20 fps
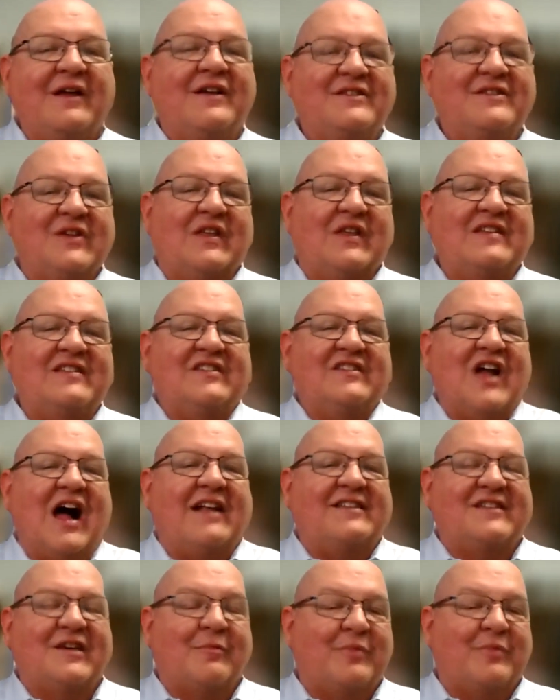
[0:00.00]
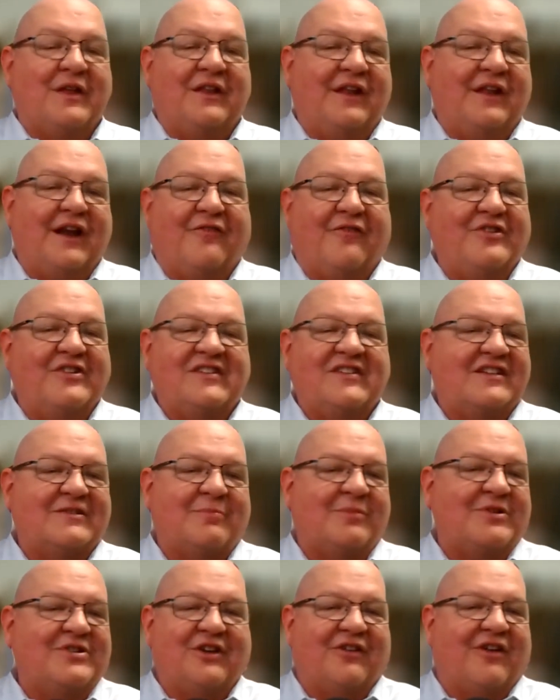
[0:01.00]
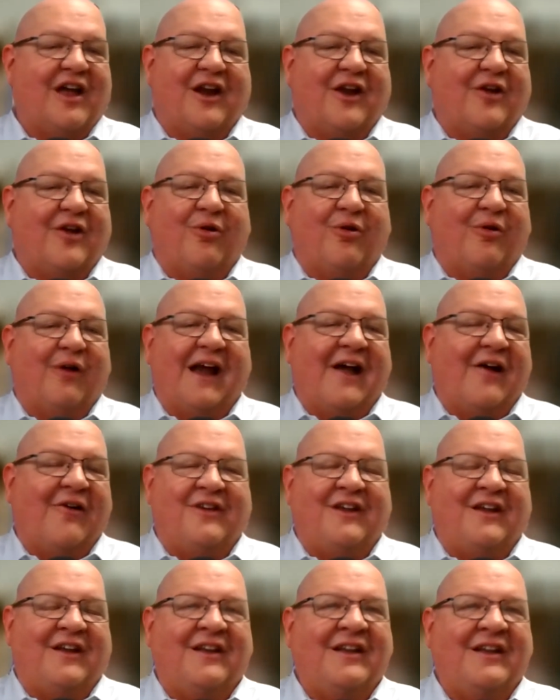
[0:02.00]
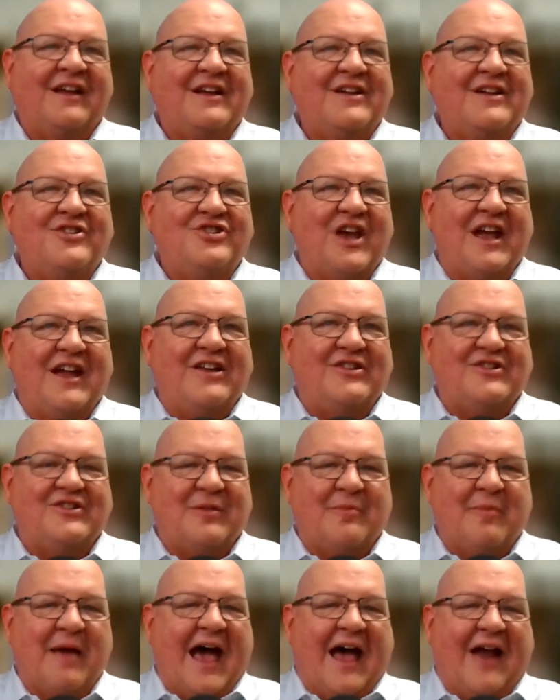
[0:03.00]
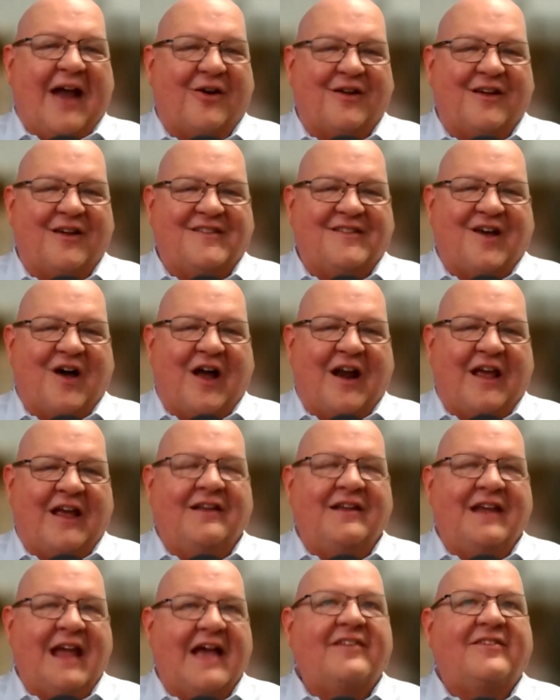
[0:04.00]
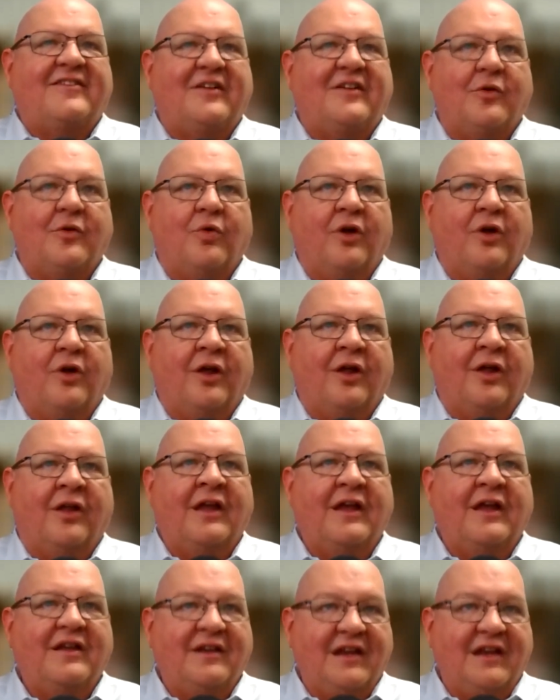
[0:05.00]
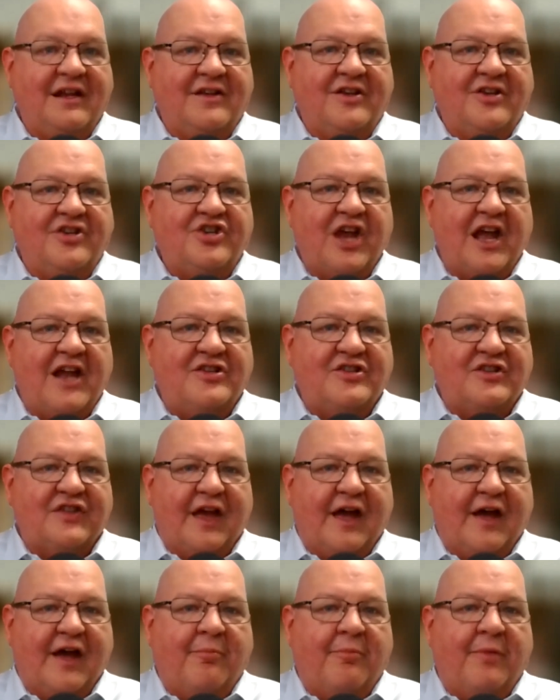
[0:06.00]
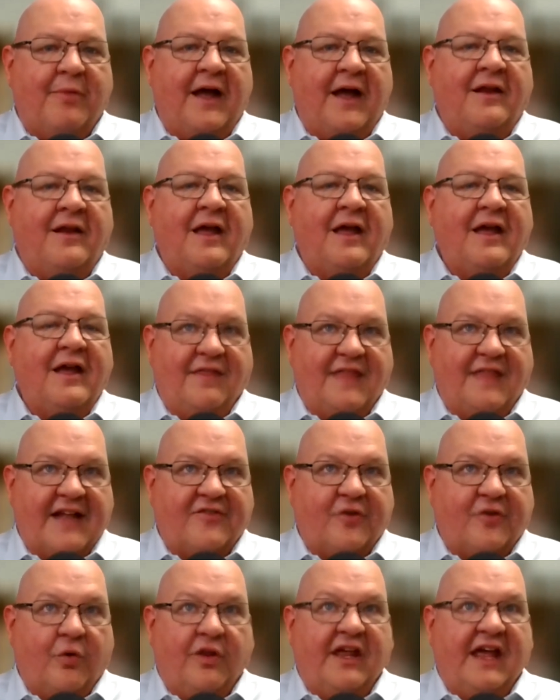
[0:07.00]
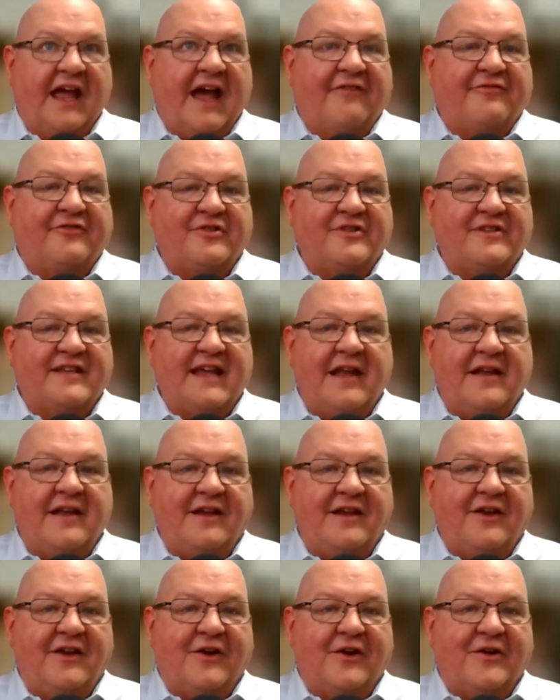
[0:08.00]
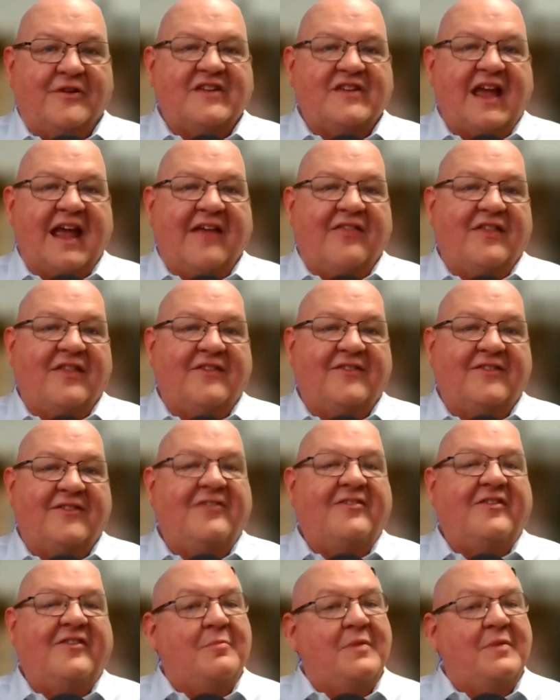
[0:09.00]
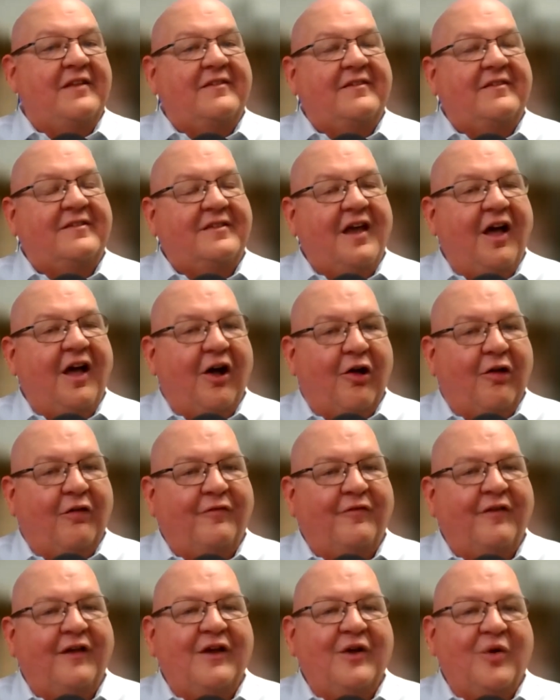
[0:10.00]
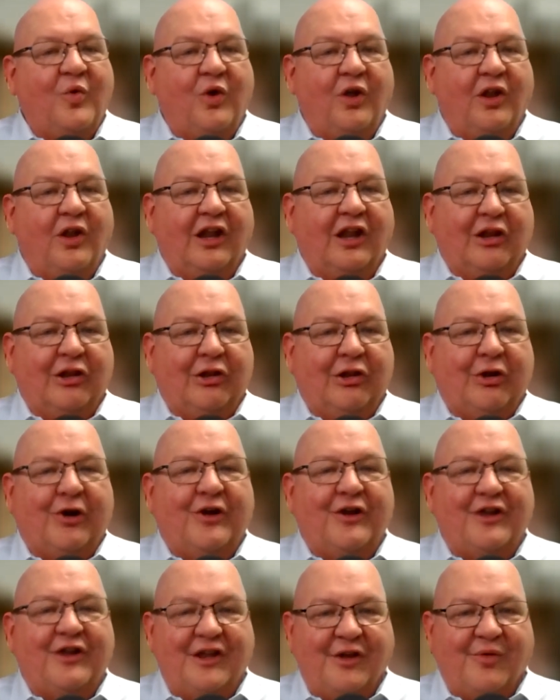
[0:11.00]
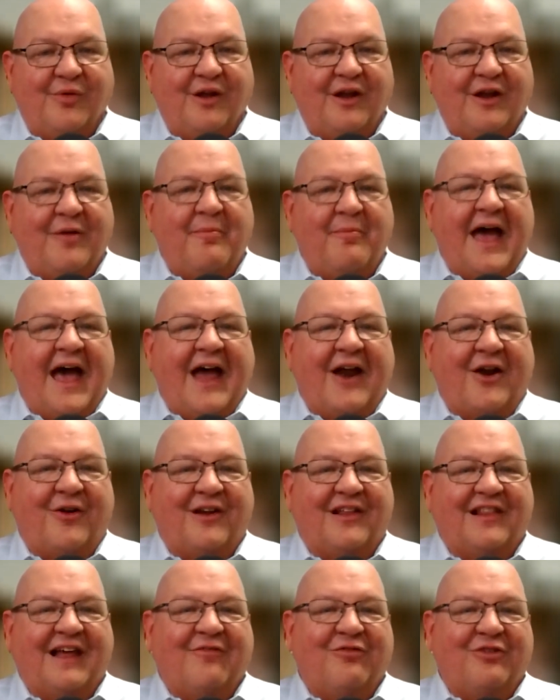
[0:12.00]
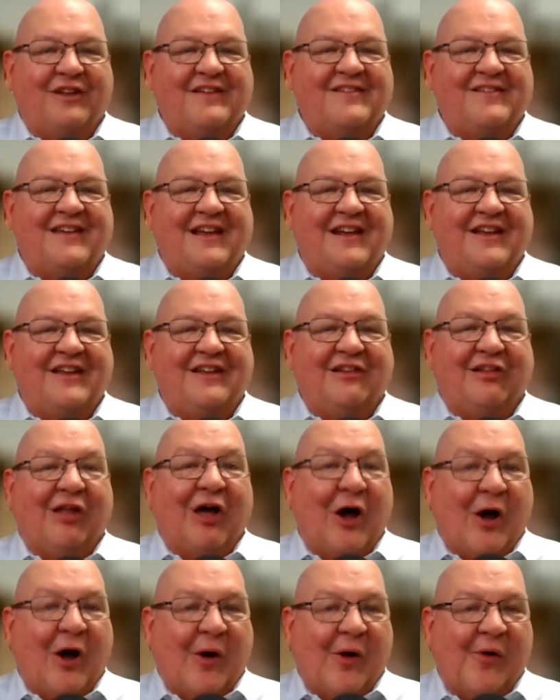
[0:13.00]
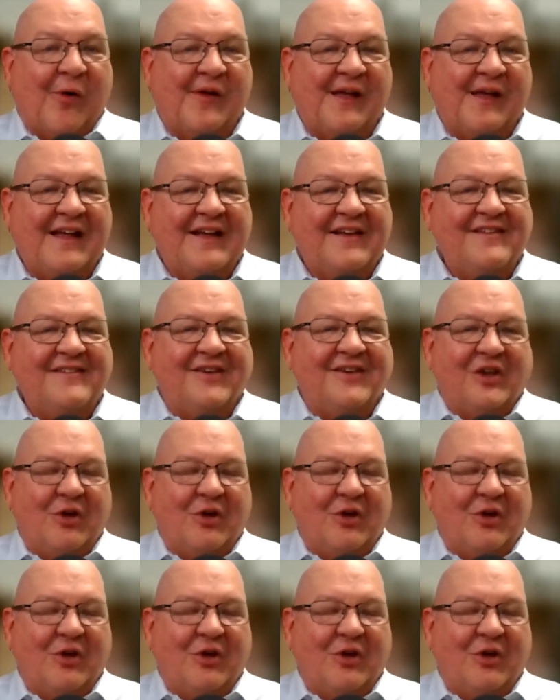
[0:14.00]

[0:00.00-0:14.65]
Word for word: So this is not something that every six months you got to go around and change the batteries on it. Yes, you will need to change them, but that's that's only after 10 years. And the system itself will alert you when a battery level is getting low. So